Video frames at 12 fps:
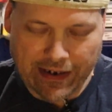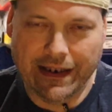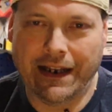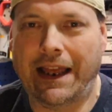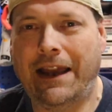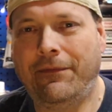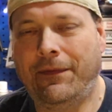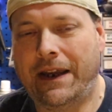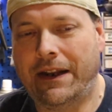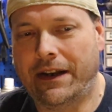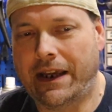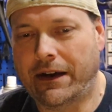Then I
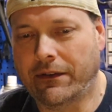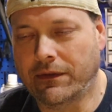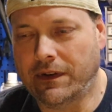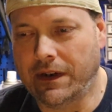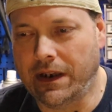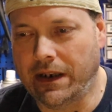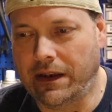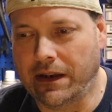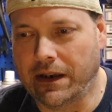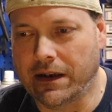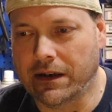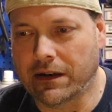found out that
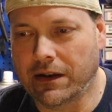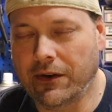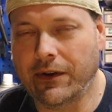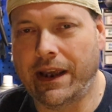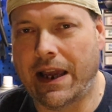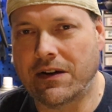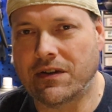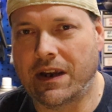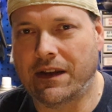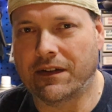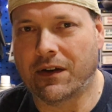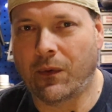uh, Chloe
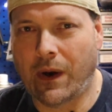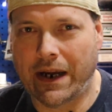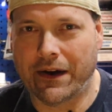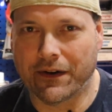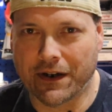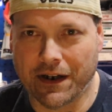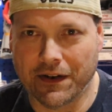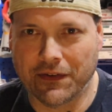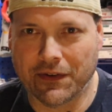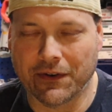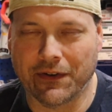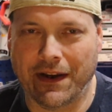actually has a choir
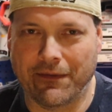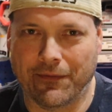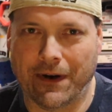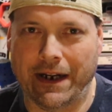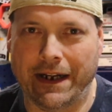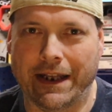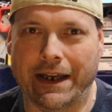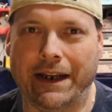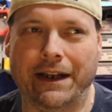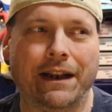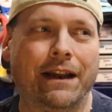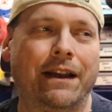concert on that Friday night.